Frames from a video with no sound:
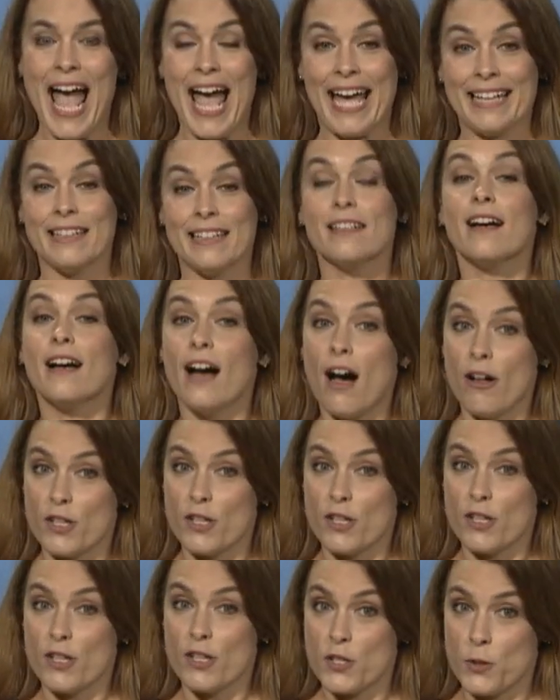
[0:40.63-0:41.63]
and
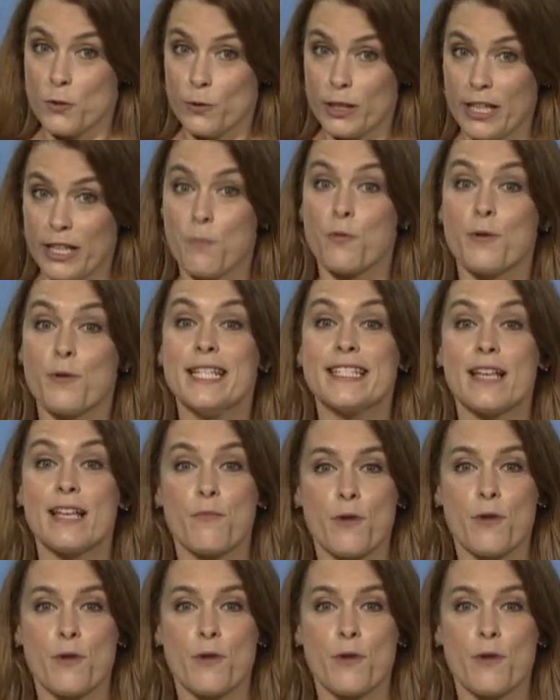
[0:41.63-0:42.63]
also
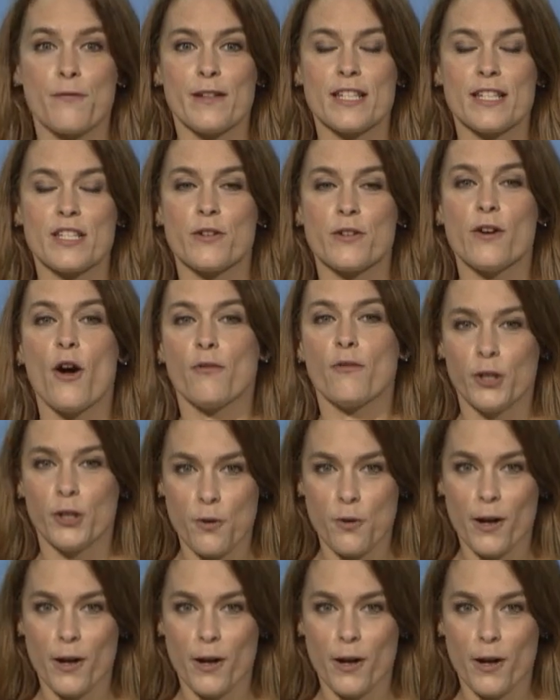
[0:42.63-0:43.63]
CAPRISA Professor of
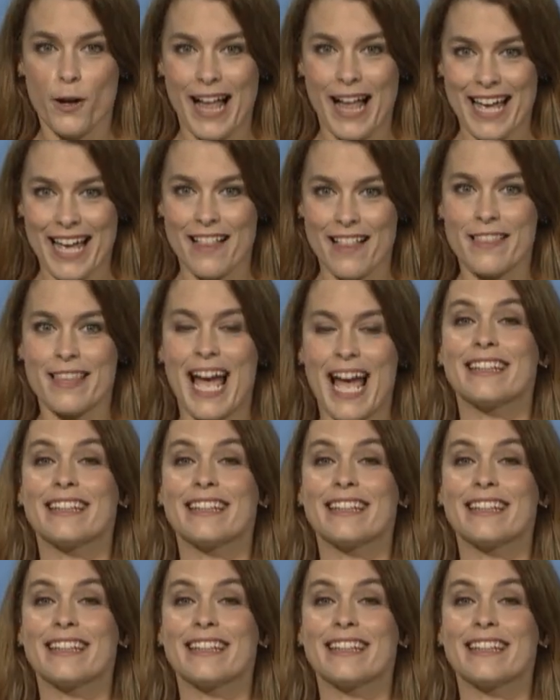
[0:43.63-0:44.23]
Global Health